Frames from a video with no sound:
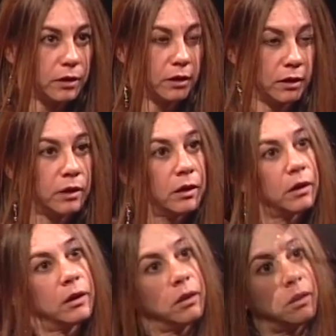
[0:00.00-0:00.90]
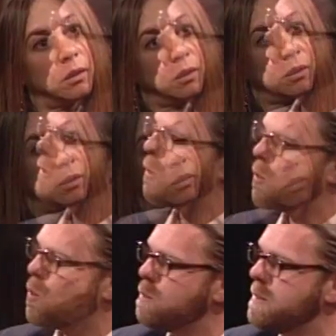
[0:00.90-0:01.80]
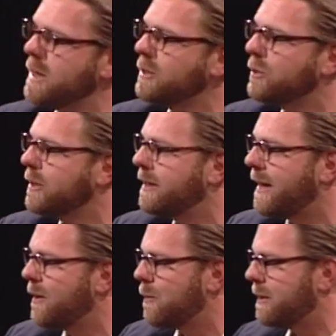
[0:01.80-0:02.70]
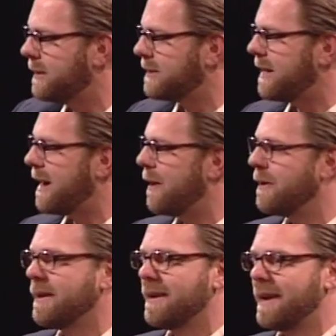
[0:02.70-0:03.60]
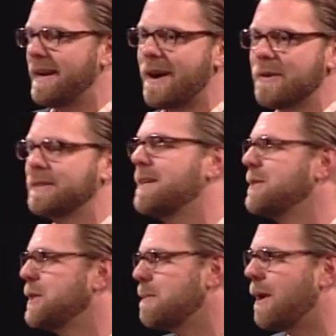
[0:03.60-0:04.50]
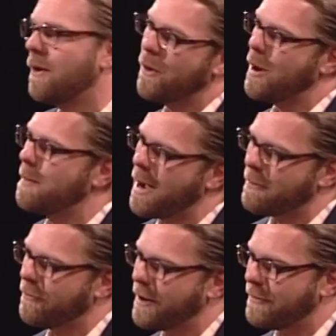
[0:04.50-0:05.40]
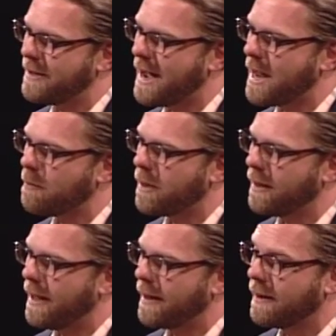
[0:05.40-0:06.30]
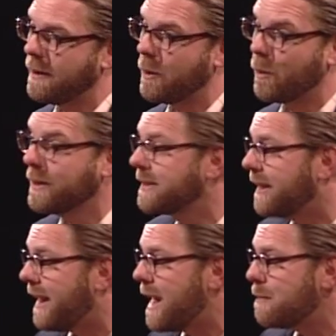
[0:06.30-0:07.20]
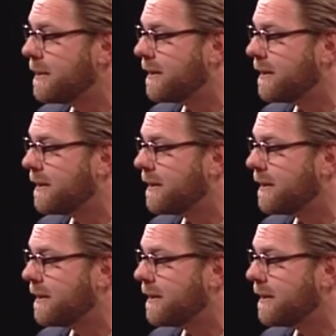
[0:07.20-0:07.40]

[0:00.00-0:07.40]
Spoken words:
But there's this whole mystery that opens now. And now it's not just about, I'm afraid of dying, but like, what's going to happen?